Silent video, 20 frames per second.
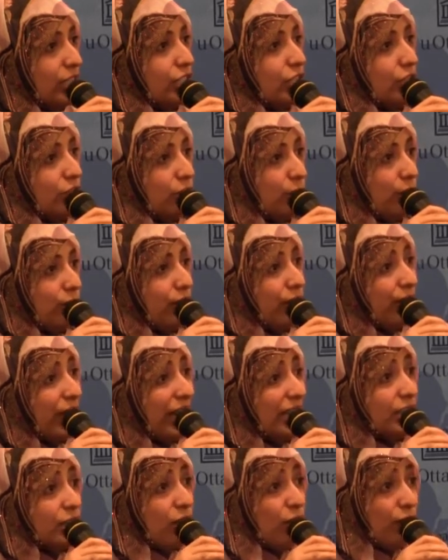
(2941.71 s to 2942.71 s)
reach to the
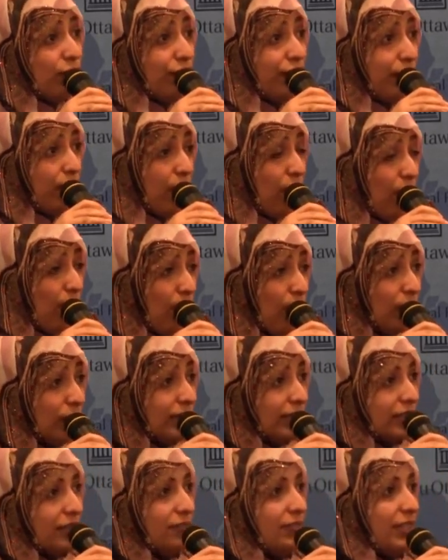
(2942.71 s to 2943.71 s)
rights of
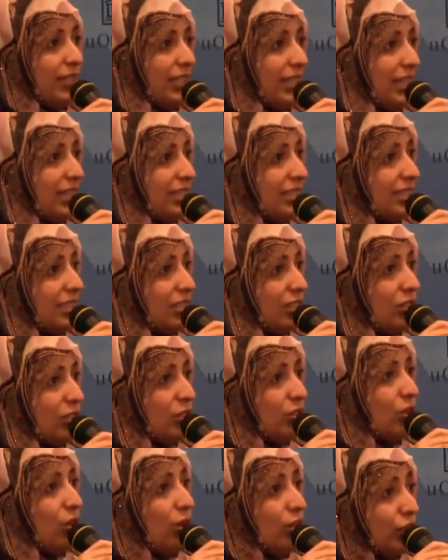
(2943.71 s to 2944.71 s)
all civilians.
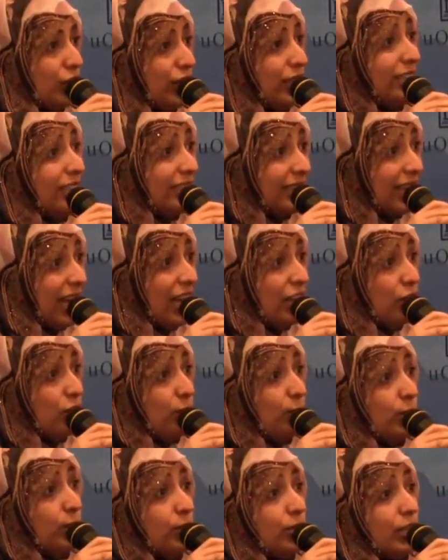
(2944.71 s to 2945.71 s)
So she decided
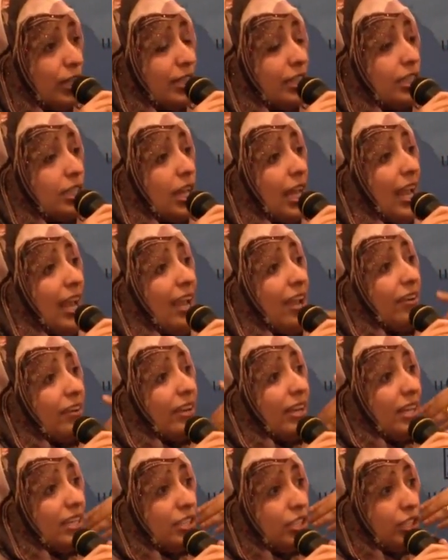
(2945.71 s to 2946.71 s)
to protect her
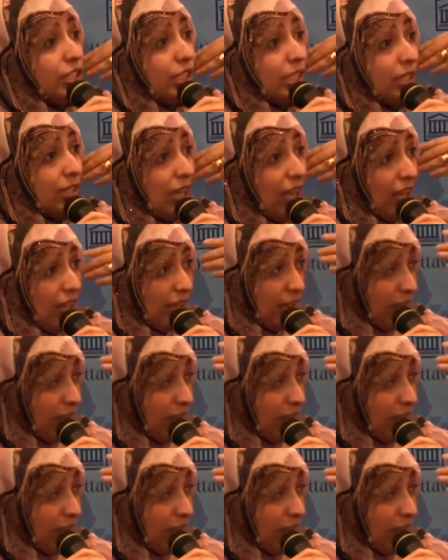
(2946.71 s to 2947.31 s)
country